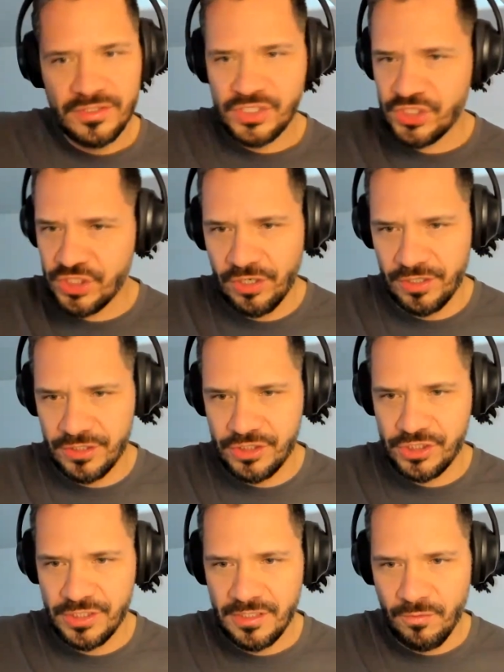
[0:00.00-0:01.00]

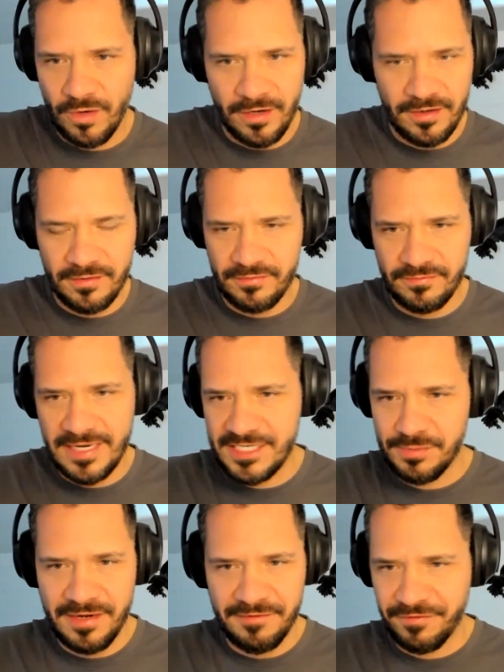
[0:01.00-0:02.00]
surge where
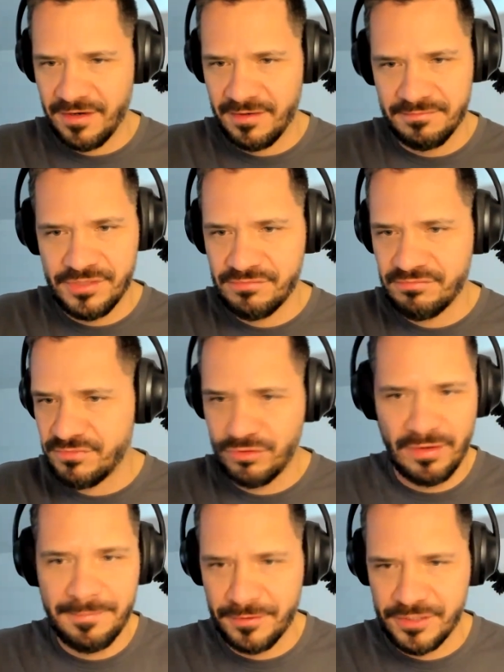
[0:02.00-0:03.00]
rates went from
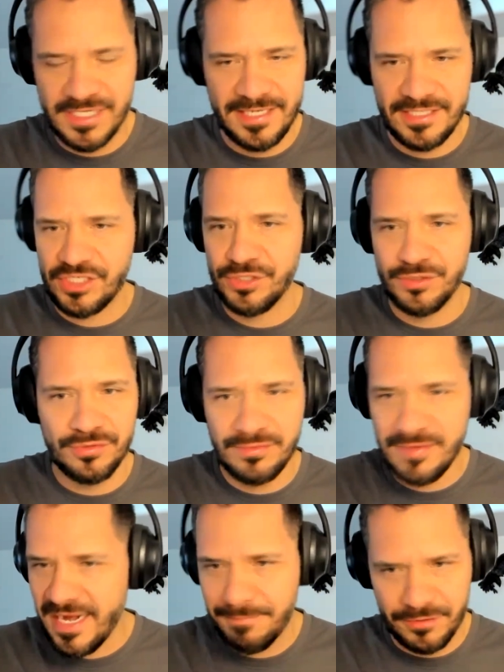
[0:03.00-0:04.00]
3%
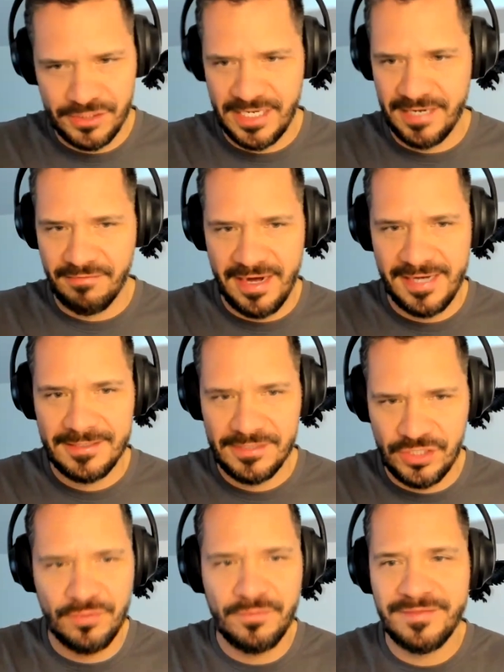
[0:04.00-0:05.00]
to 8%, right?
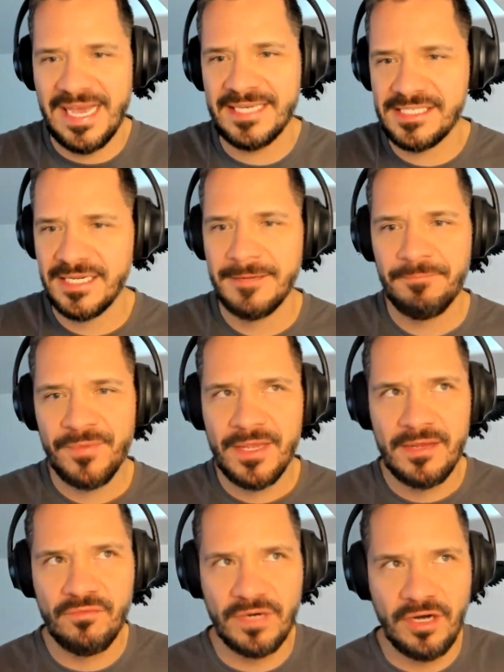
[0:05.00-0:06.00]
So that's
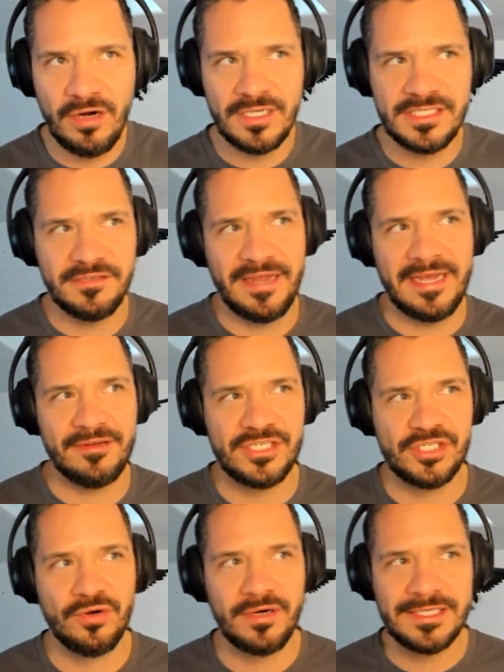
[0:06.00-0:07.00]
regardless of how
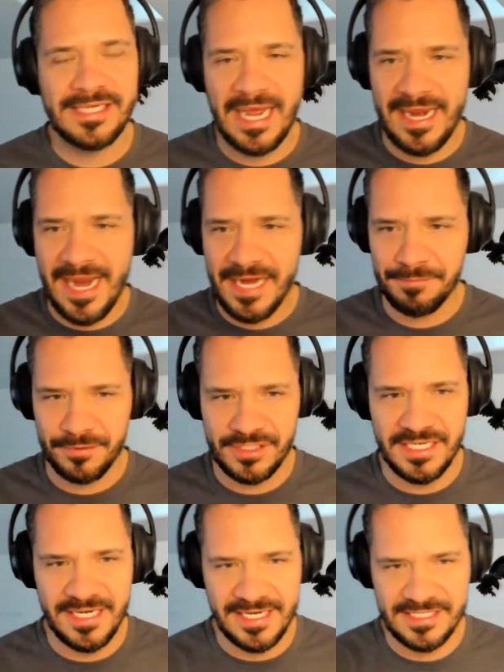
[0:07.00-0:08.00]
historically high
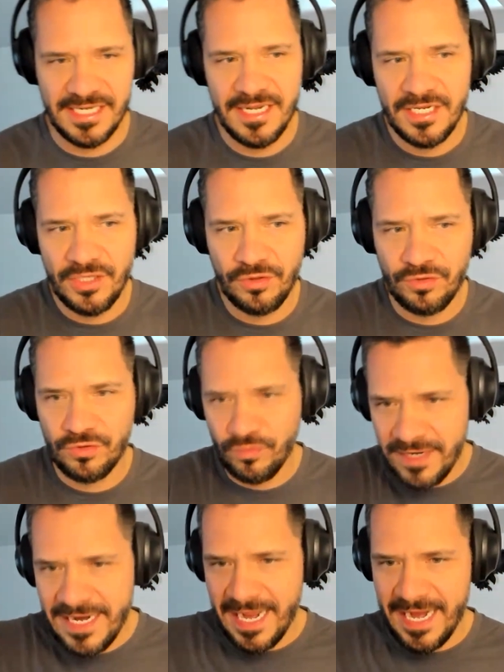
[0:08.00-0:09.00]
8% is,
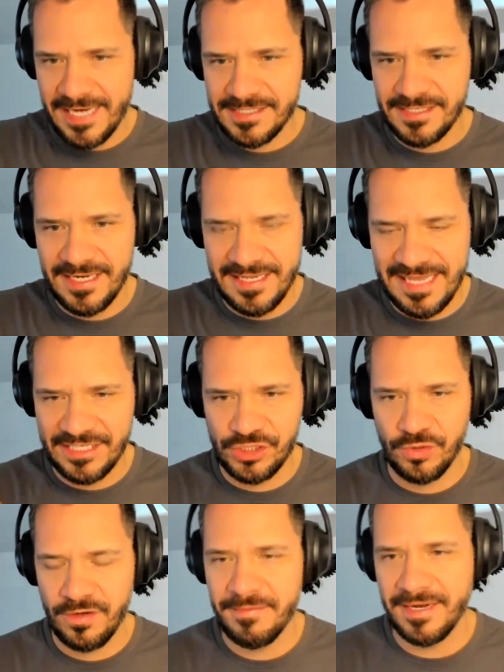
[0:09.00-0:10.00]
3 to 8 in that short